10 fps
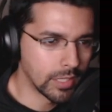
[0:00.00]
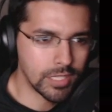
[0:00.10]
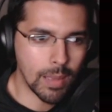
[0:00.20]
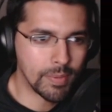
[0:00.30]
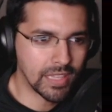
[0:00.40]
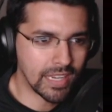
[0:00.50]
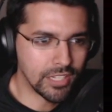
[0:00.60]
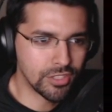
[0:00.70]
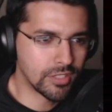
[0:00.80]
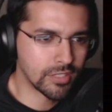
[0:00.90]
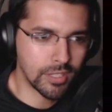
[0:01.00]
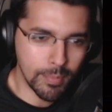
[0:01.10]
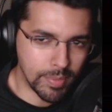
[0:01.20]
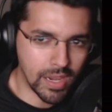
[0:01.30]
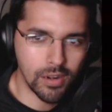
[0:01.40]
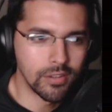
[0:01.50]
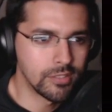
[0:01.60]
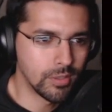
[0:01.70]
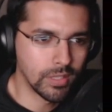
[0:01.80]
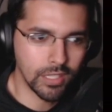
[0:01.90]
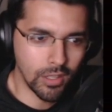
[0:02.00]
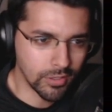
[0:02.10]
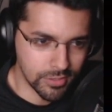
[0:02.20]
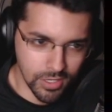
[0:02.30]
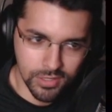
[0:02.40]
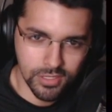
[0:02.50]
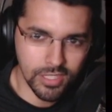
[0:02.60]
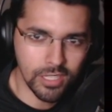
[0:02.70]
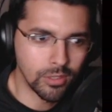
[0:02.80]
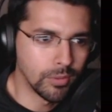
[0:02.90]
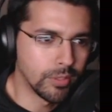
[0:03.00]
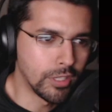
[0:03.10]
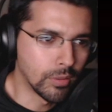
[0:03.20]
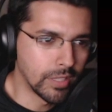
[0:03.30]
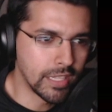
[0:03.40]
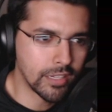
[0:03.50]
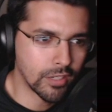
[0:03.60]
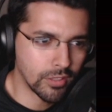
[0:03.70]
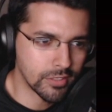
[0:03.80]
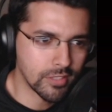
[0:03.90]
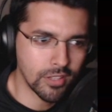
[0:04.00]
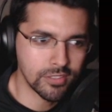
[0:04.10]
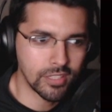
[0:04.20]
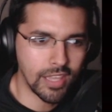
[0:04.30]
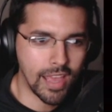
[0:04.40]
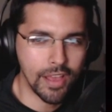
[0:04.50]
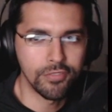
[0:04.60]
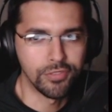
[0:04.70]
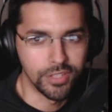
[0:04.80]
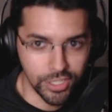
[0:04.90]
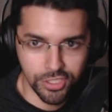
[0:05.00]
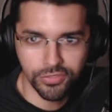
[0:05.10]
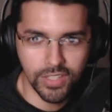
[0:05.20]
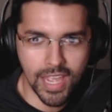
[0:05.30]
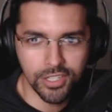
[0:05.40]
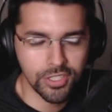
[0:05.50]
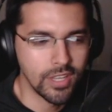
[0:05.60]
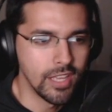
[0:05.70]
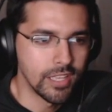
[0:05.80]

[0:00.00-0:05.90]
On top of that, it just doesn't compare to like all the songs that they include in New Link and all the songs that they have for Ninja Flash.